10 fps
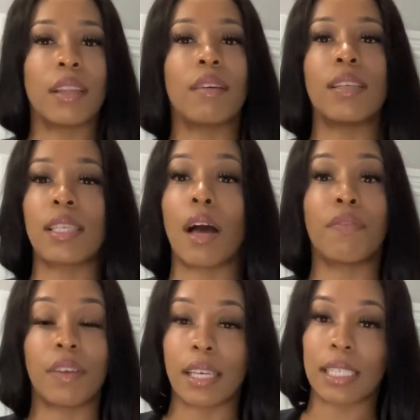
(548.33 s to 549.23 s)
Love this
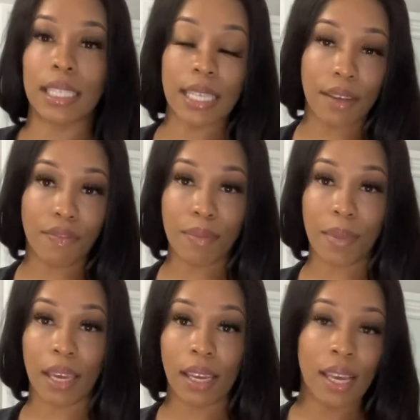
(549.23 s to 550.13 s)
outfit, it's a 10 for
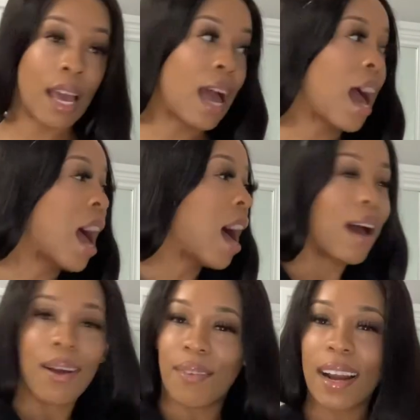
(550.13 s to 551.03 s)
me.
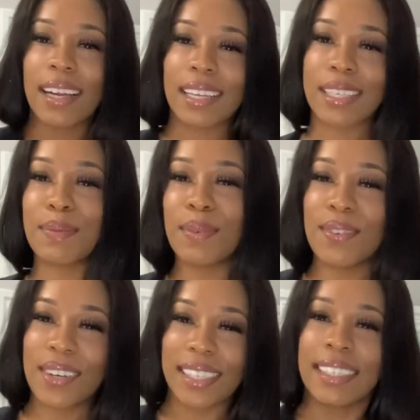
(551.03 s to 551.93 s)
All right, let's move
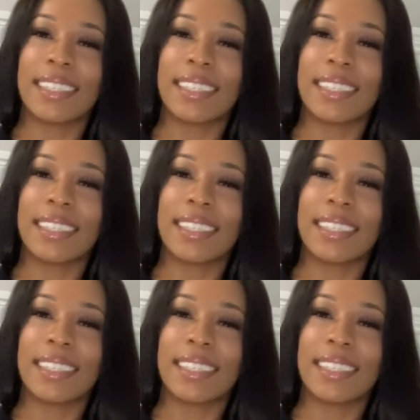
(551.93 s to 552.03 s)
on.